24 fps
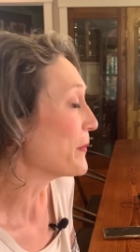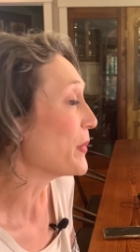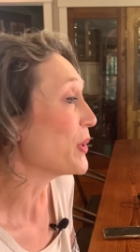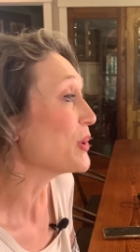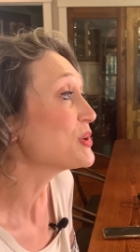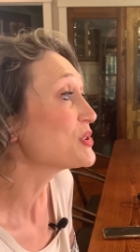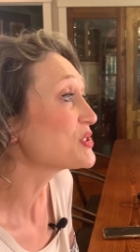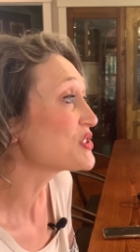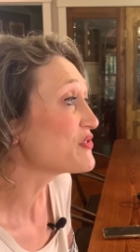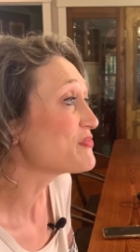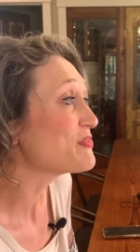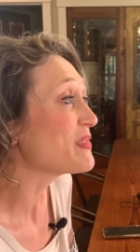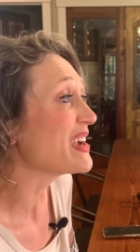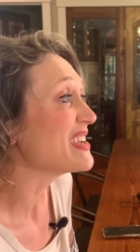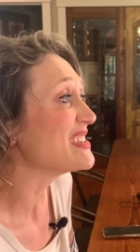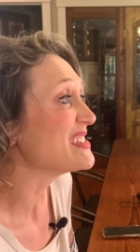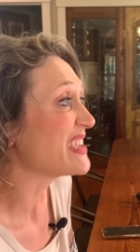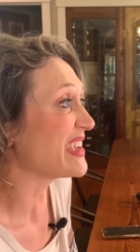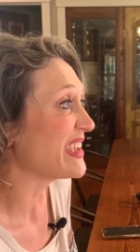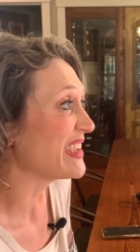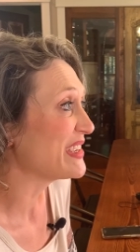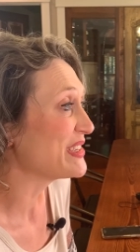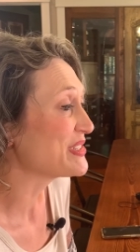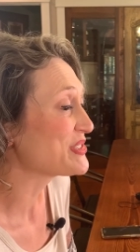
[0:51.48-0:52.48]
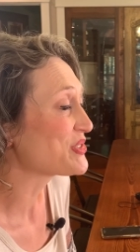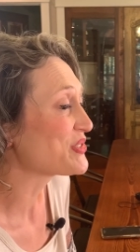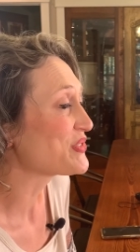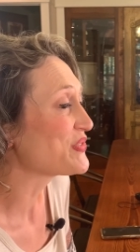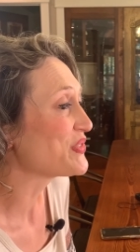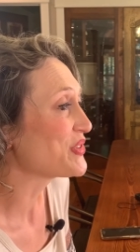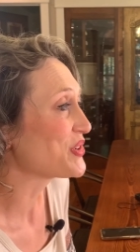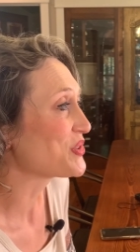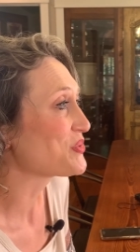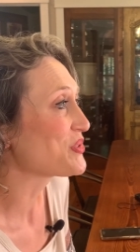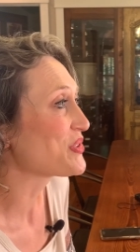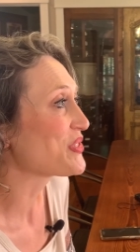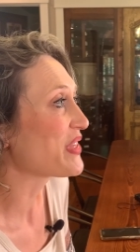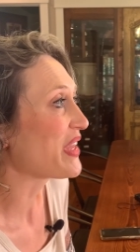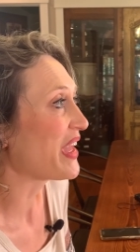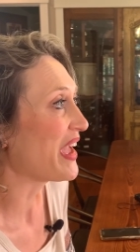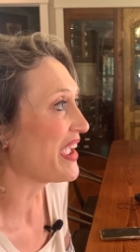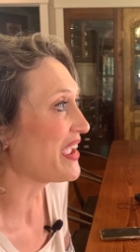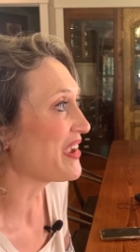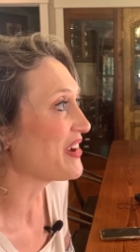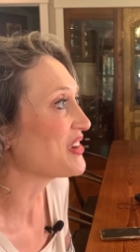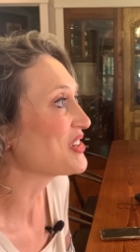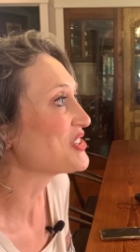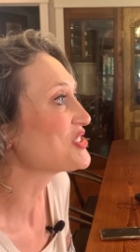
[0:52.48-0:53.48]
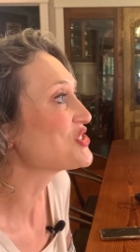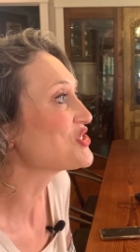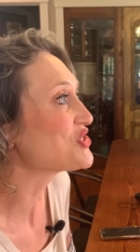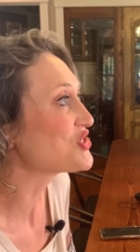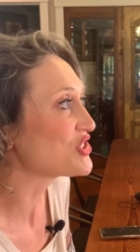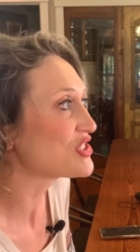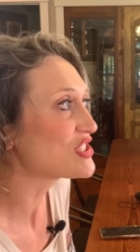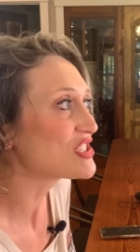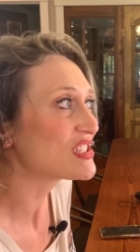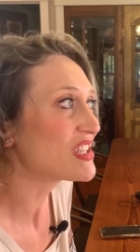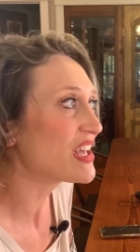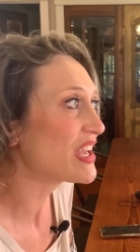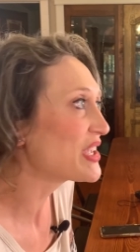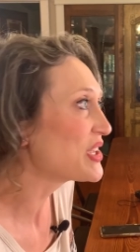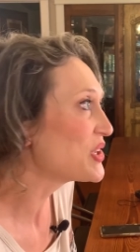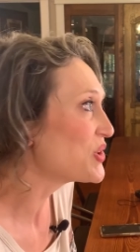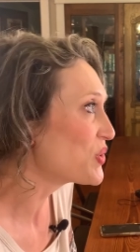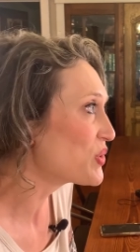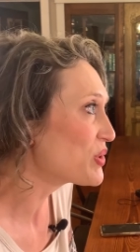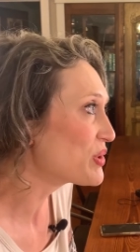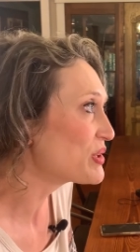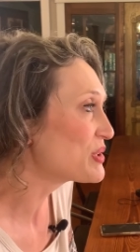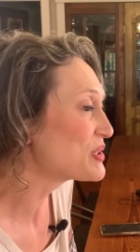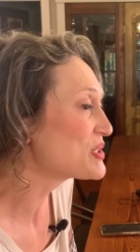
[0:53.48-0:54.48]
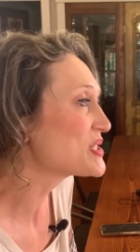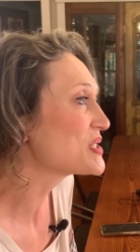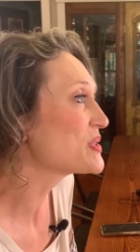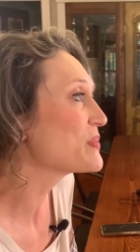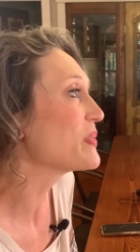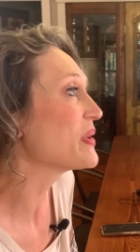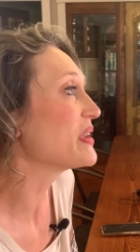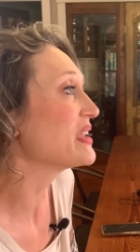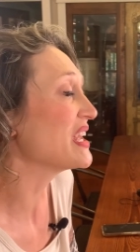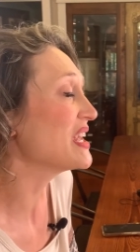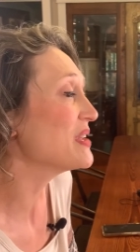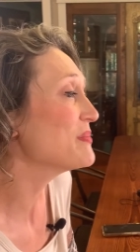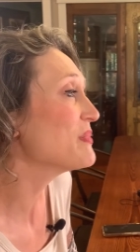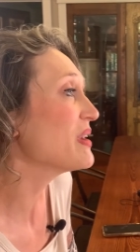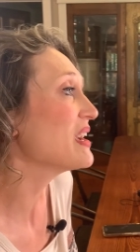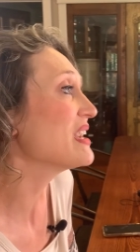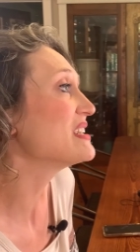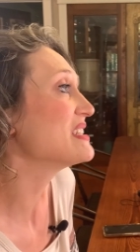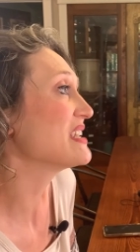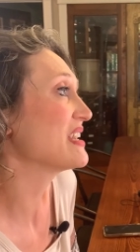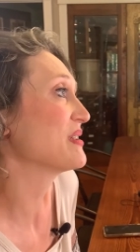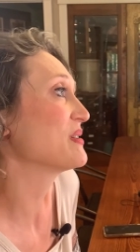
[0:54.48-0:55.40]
Most of my days are filled with chaos just like yours, but in my